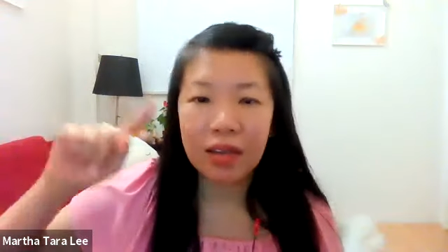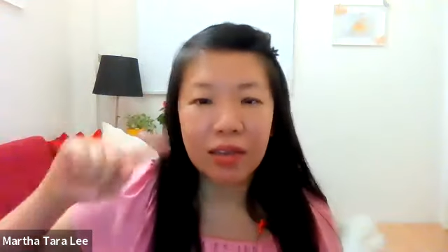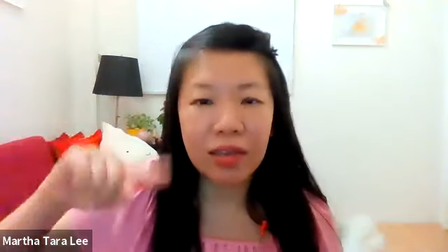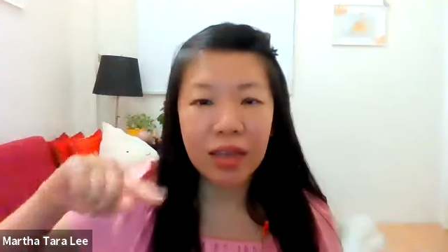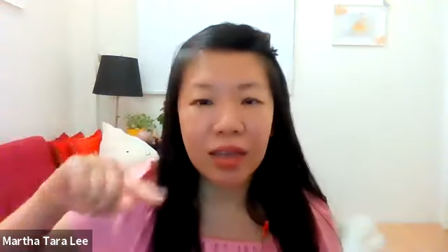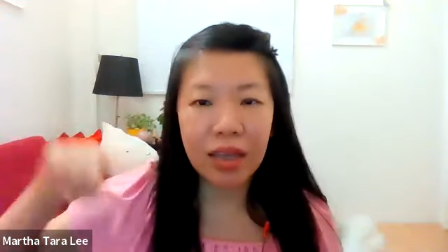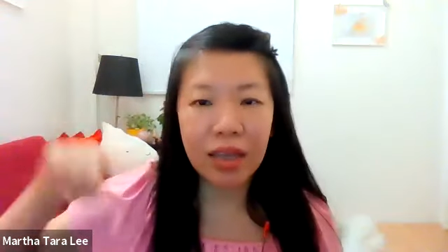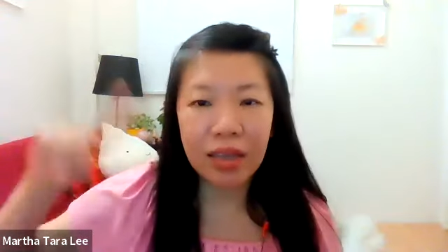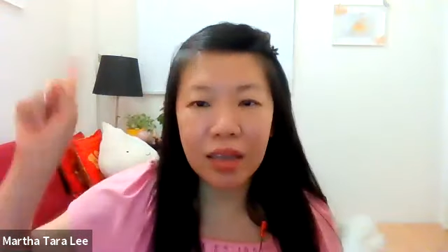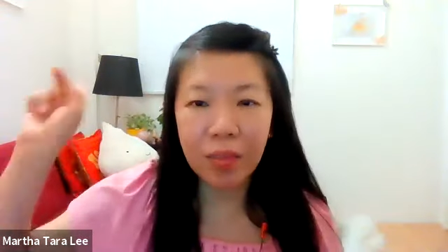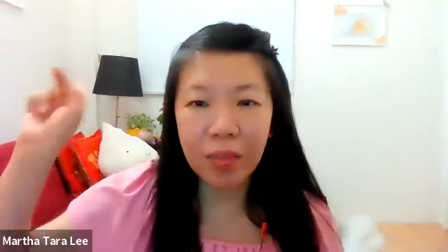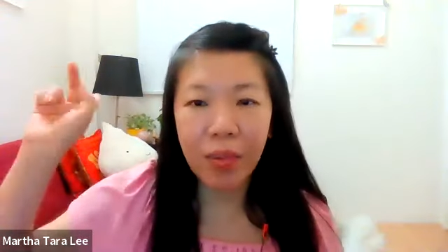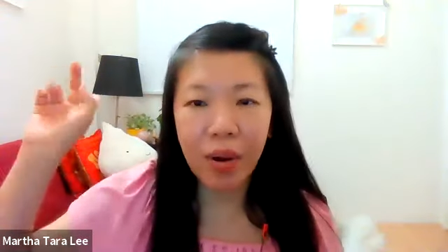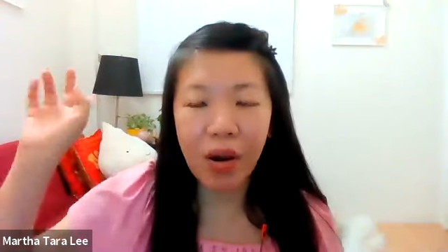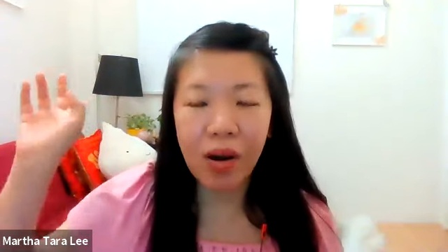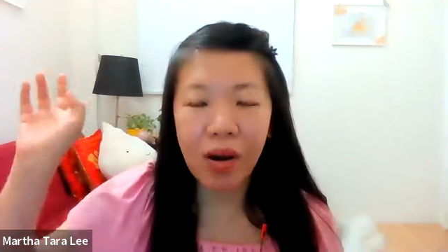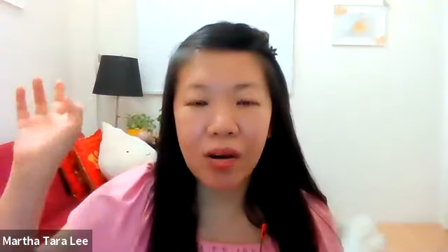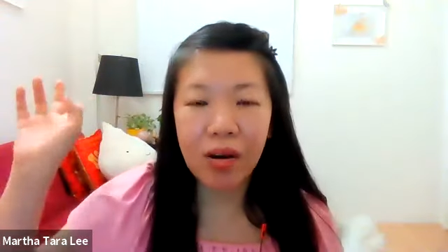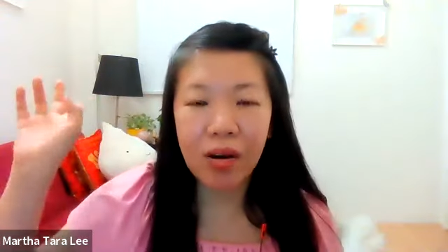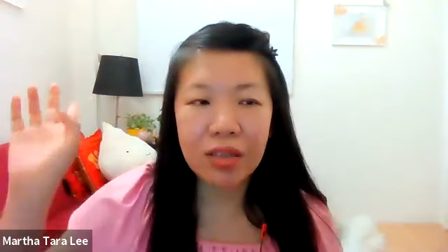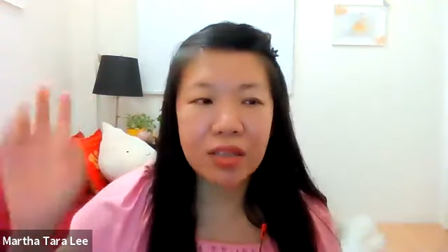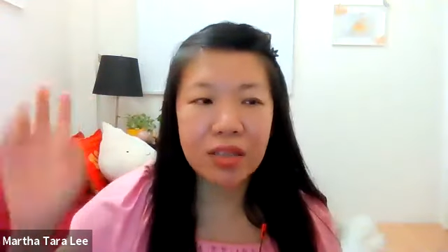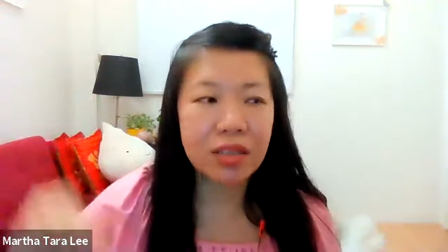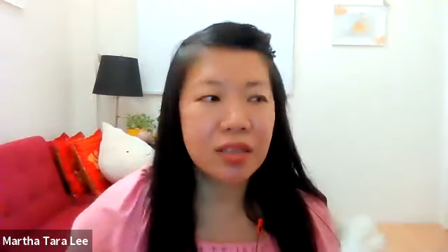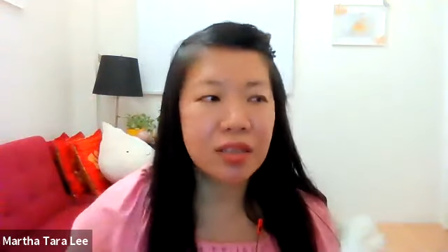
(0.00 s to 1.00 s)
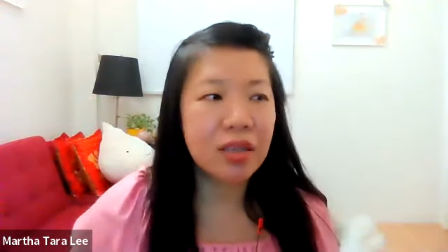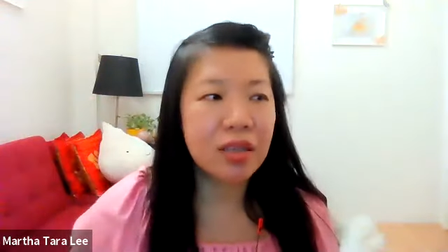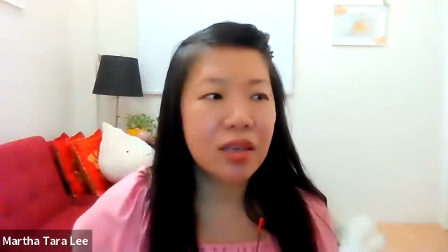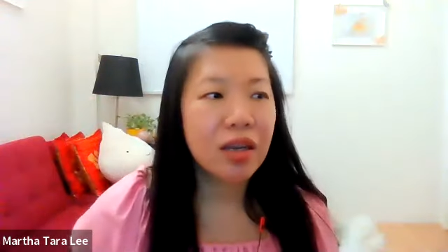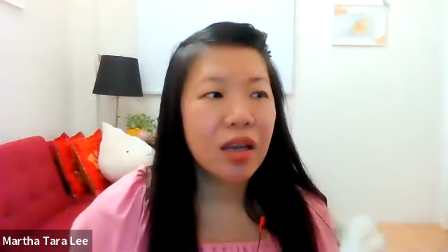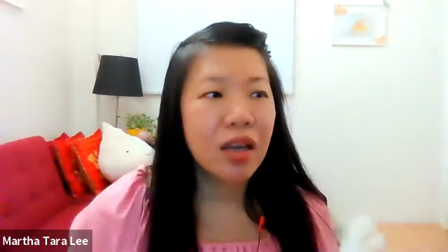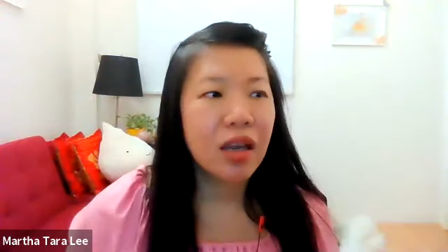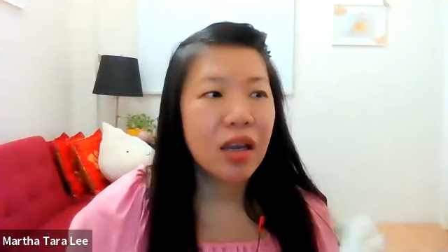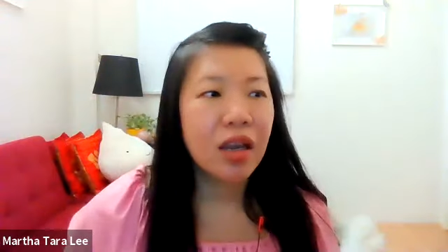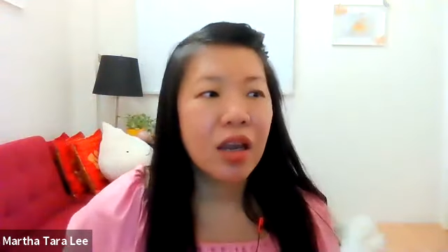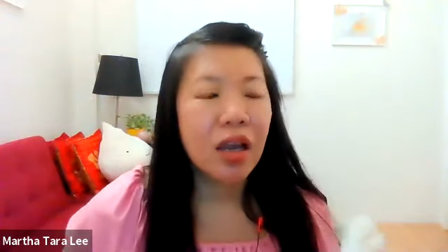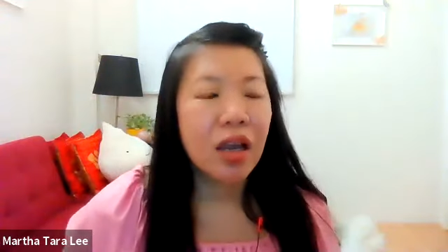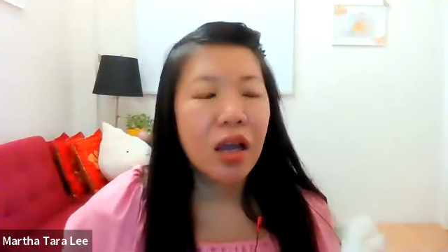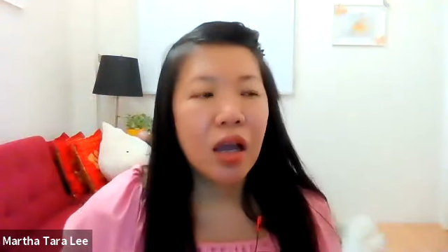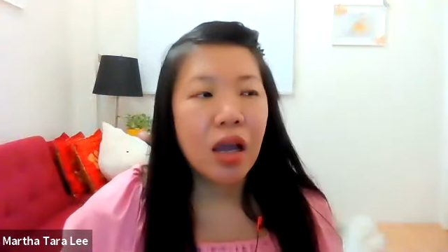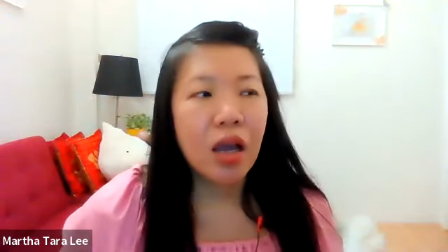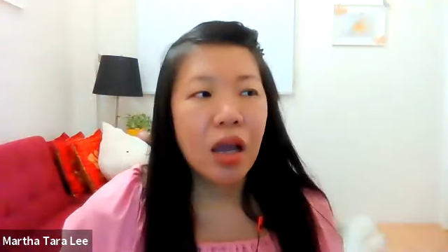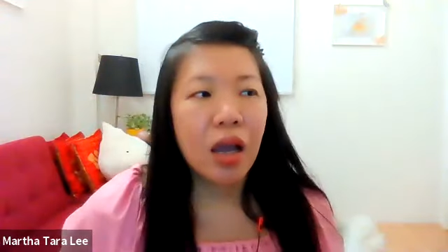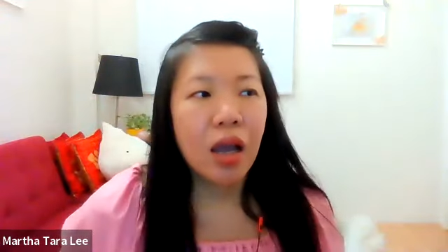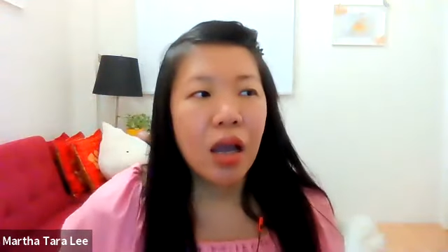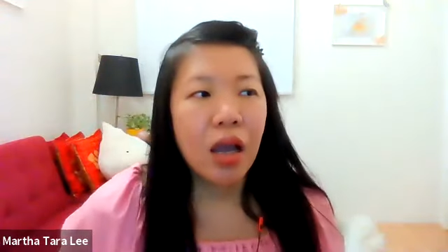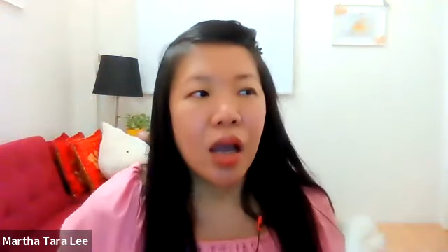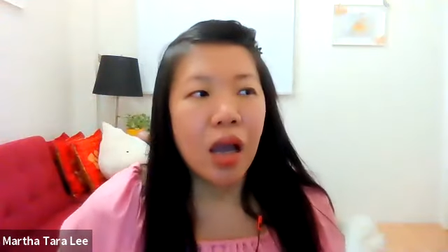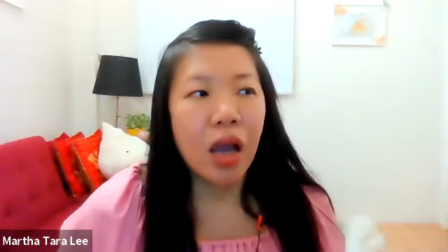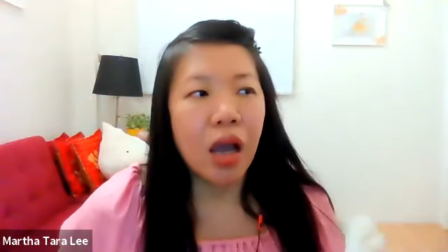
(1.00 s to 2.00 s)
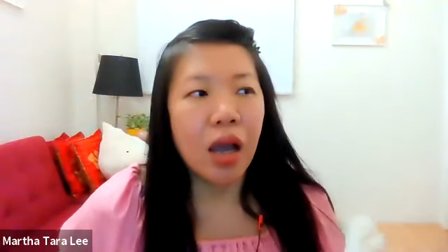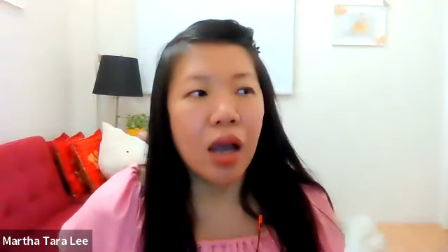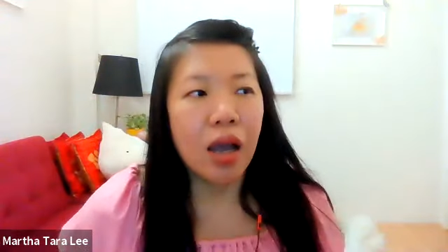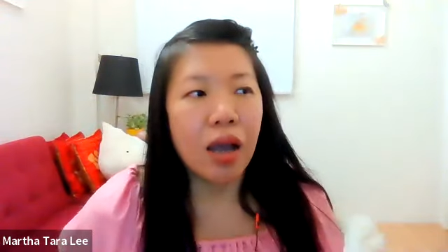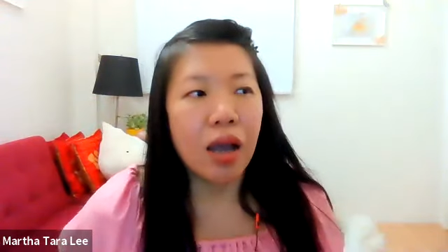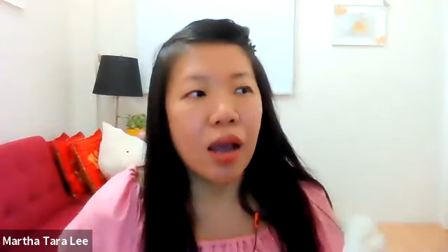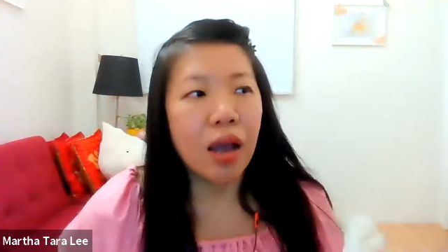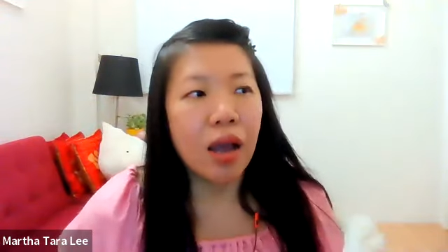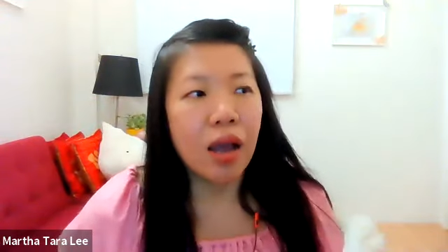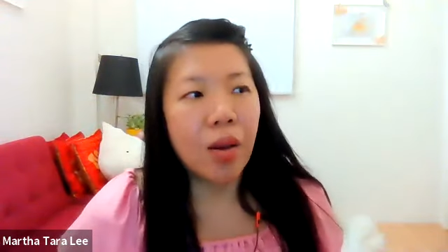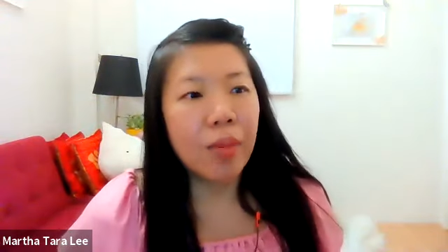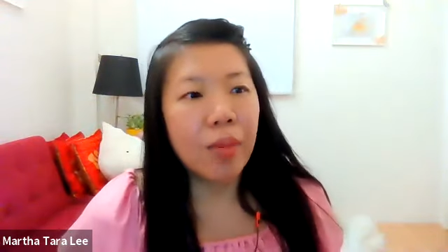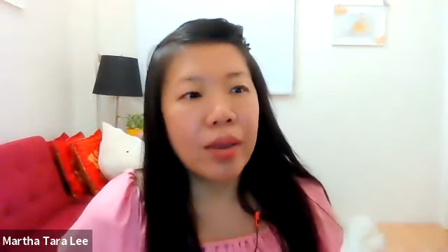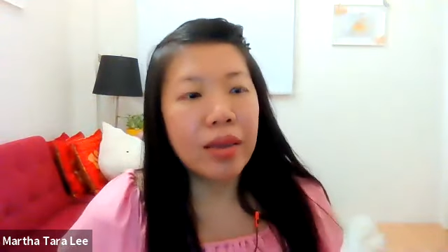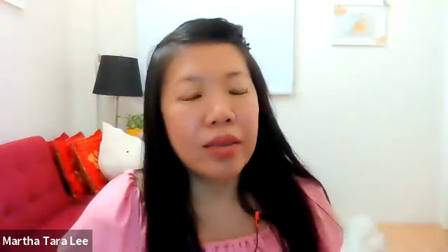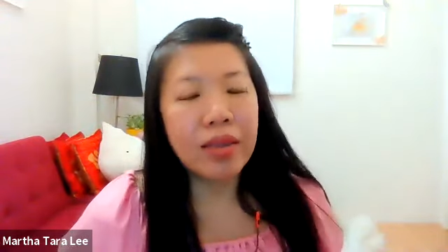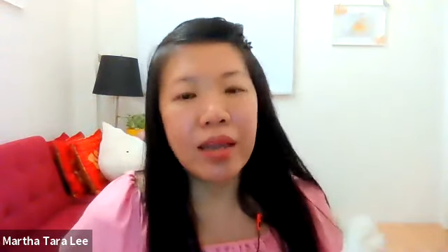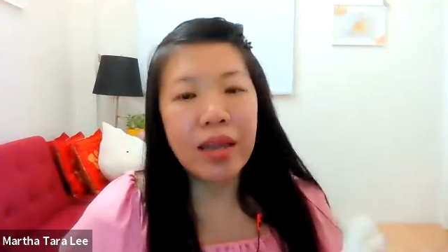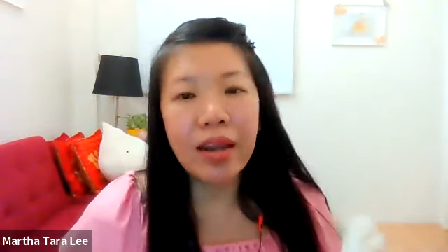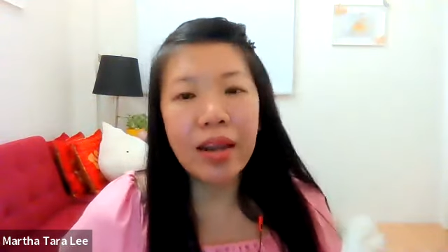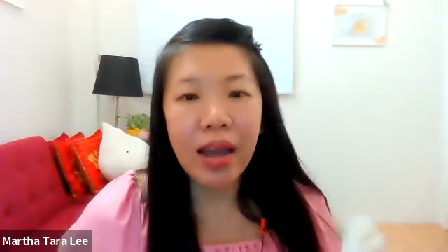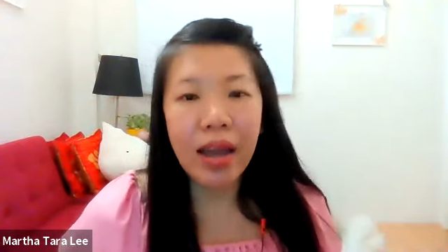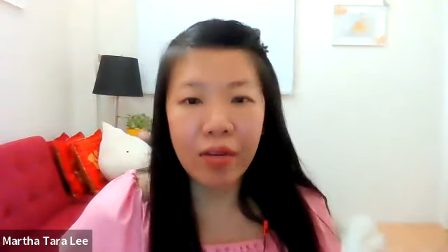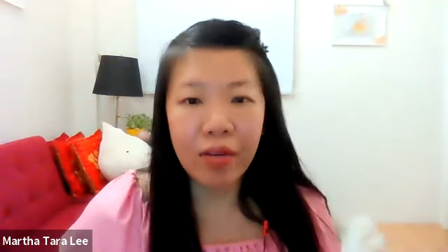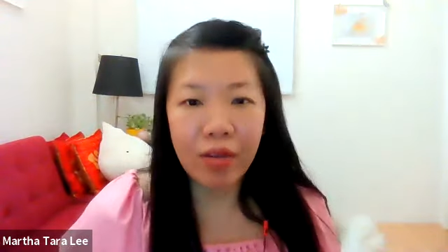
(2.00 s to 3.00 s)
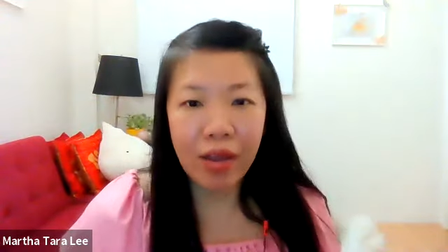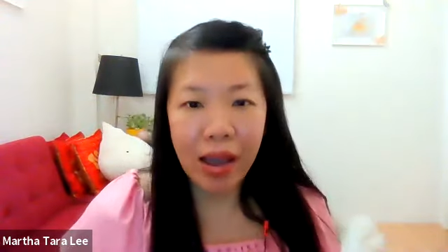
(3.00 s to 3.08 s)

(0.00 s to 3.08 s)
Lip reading: tick the box. And then